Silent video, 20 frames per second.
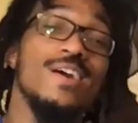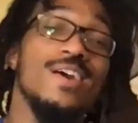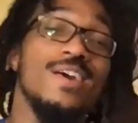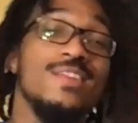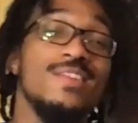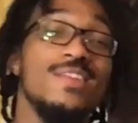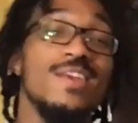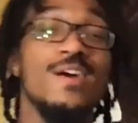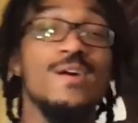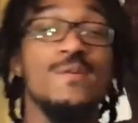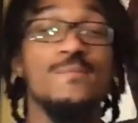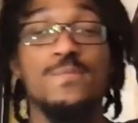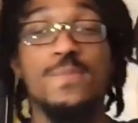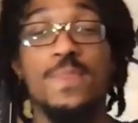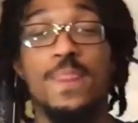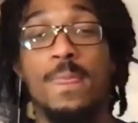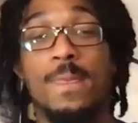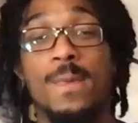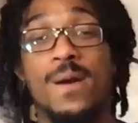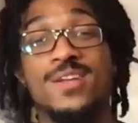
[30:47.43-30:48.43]
And yeah,
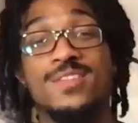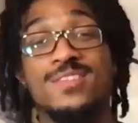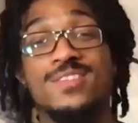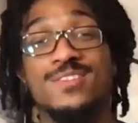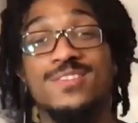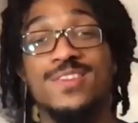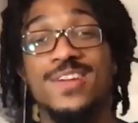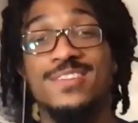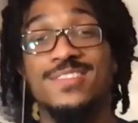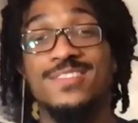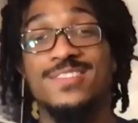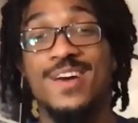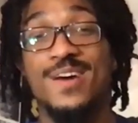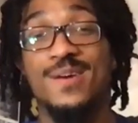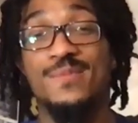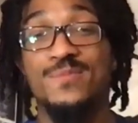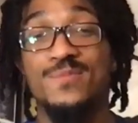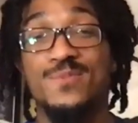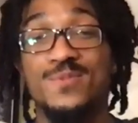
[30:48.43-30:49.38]
until next time,